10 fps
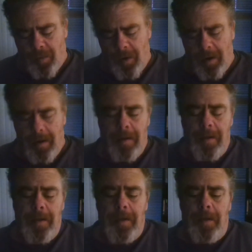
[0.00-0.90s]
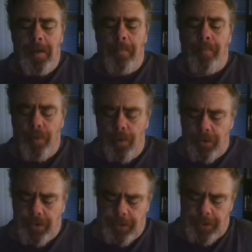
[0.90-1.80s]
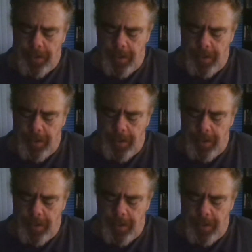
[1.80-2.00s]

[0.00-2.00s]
where Bruce